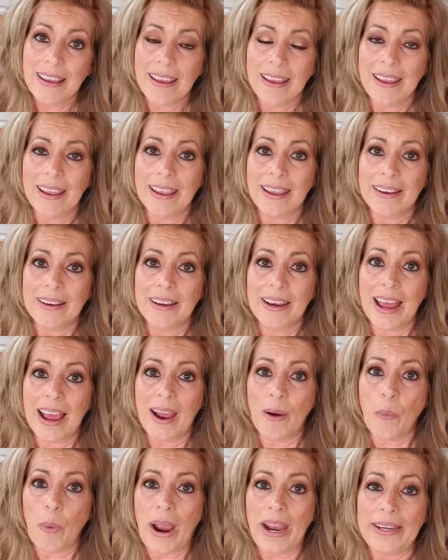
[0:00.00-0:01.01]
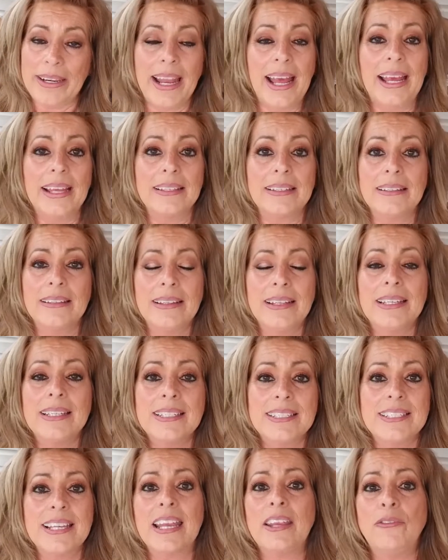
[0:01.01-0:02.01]
And why not
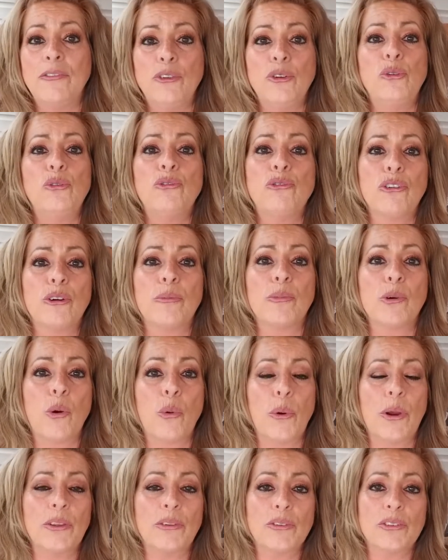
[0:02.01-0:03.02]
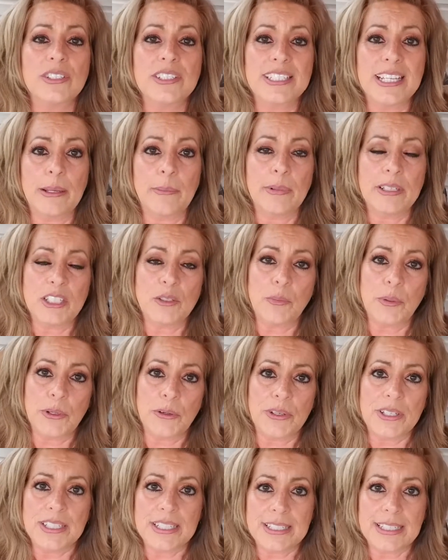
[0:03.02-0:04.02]
save you from going through the same
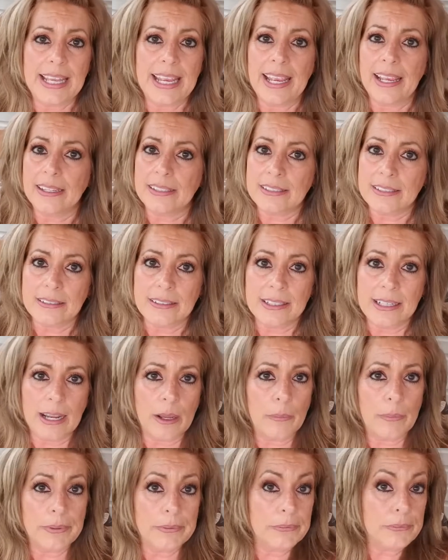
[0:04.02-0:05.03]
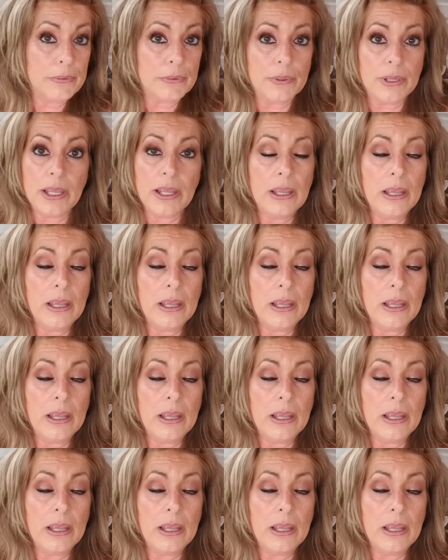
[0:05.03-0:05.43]
experience and the hassle that I went through?